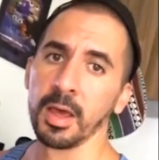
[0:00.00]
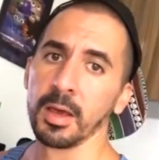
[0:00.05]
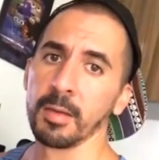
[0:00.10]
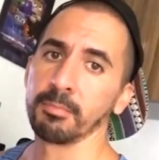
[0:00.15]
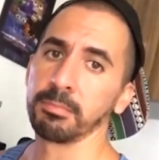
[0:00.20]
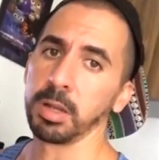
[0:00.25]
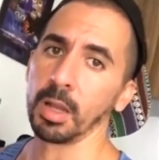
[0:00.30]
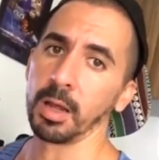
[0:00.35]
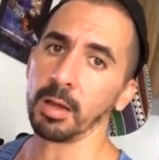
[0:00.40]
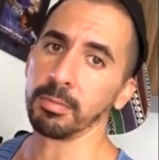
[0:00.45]
You
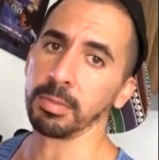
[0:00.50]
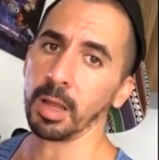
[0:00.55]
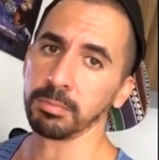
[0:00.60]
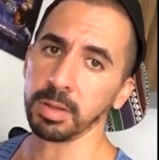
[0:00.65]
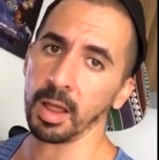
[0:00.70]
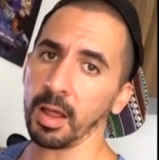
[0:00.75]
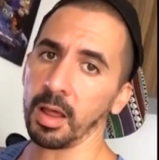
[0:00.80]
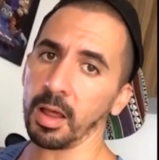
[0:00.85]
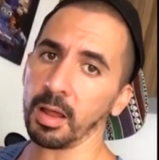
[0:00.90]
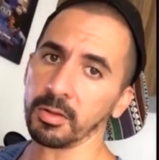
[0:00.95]
have to hold your
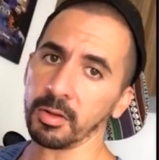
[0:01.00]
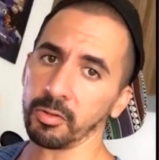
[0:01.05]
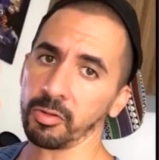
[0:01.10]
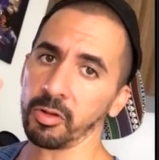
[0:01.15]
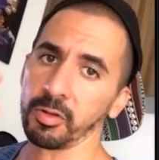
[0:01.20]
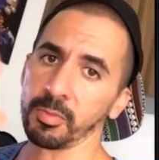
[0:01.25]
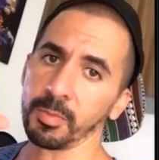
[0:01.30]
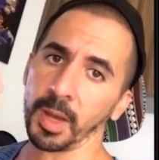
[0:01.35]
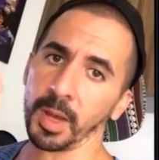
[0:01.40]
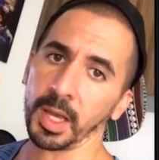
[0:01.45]
phone
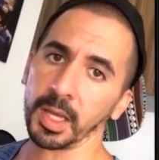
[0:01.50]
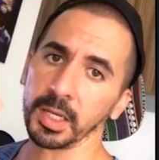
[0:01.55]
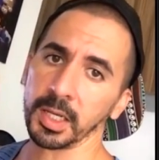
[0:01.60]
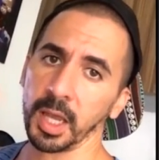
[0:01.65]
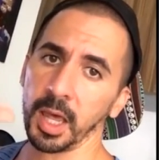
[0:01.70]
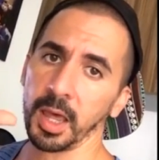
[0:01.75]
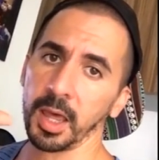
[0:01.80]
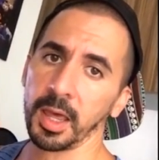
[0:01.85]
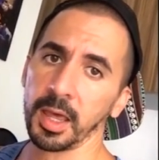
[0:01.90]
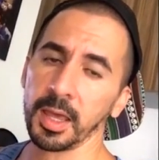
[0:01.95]
up, you have to
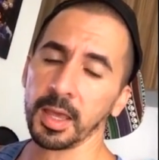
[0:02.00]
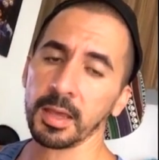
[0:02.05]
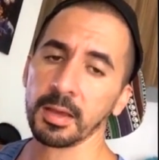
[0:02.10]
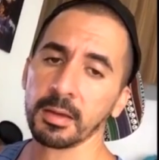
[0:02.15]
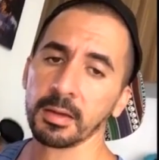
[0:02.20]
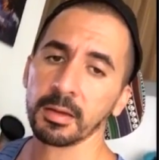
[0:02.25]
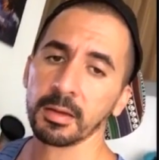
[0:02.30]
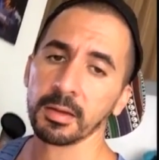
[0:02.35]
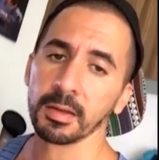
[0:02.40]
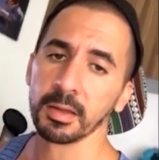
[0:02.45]
find your
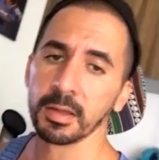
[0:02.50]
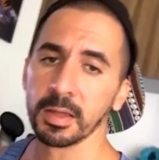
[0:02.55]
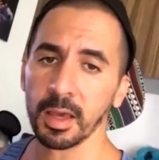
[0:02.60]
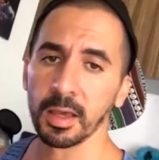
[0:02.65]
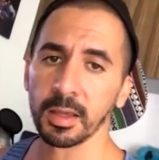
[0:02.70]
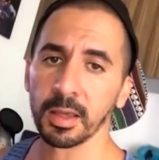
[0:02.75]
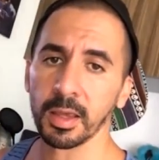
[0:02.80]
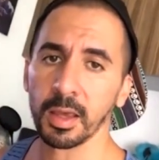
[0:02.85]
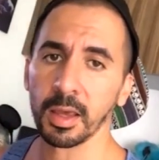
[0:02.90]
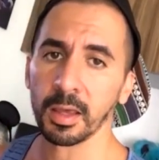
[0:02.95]
face, and
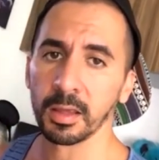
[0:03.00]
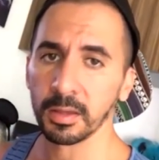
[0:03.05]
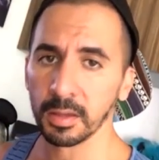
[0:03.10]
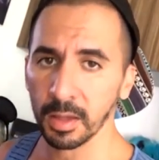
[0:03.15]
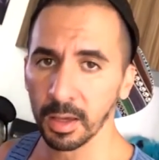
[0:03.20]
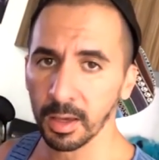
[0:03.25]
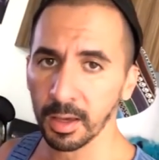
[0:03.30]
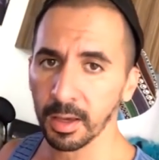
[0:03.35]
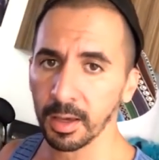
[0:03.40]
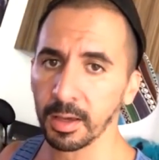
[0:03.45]
then it
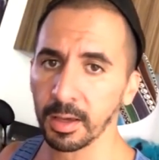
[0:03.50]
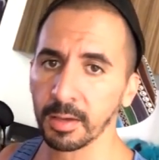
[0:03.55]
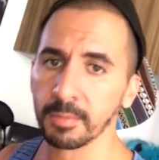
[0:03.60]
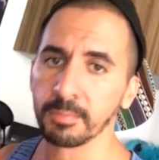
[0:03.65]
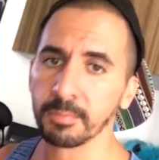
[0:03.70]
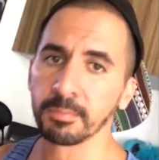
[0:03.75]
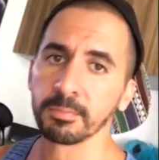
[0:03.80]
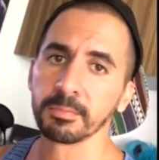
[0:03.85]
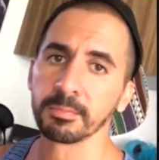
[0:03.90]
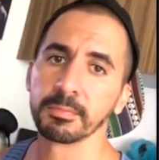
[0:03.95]

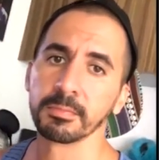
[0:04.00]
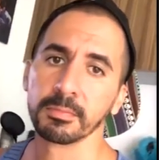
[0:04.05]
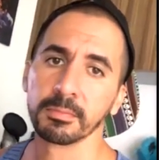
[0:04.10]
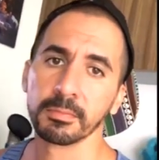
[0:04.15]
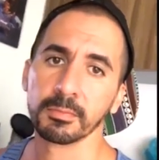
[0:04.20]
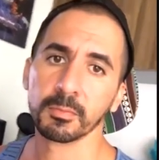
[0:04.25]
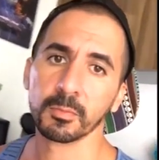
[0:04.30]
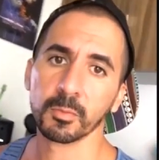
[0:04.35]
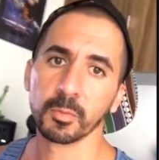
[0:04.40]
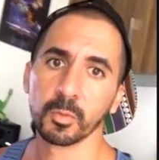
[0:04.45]
changes that,
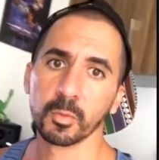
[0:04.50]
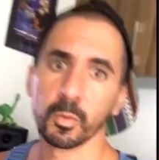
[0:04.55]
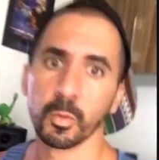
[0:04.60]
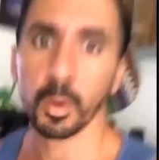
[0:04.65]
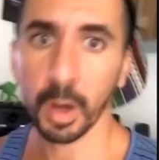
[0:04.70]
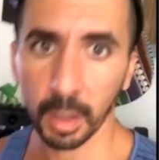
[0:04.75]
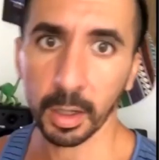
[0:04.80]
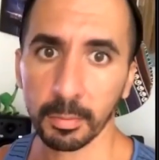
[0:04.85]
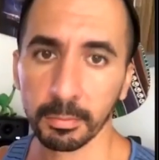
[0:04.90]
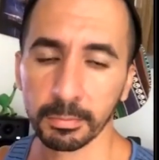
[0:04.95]
and
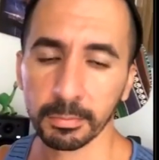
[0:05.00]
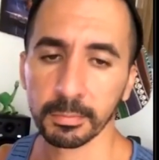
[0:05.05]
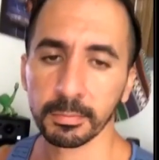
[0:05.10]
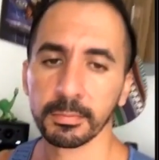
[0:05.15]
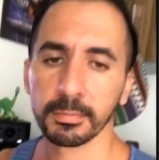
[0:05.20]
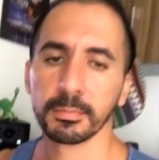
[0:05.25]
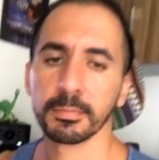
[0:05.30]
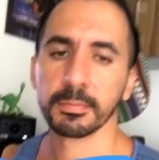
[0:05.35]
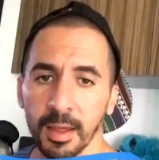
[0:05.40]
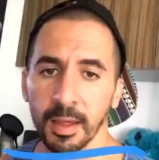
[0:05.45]
it can be
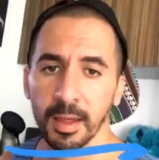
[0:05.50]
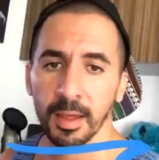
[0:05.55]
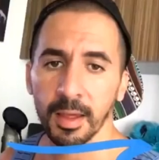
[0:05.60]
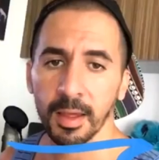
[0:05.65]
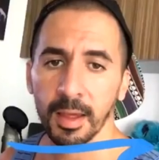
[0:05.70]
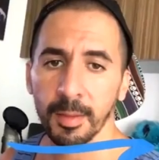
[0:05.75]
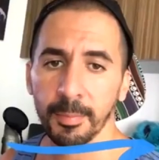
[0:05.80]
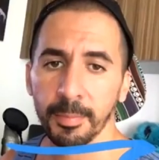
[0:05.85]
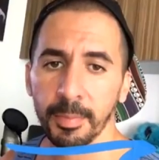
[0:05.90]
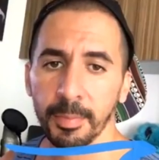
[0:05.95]
quite
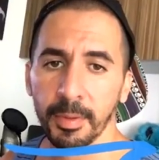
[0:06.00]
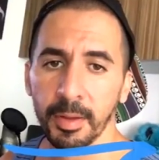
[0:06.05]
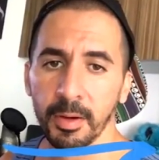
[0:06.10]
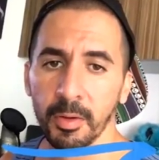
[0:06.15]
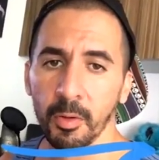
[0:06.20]
entertaining and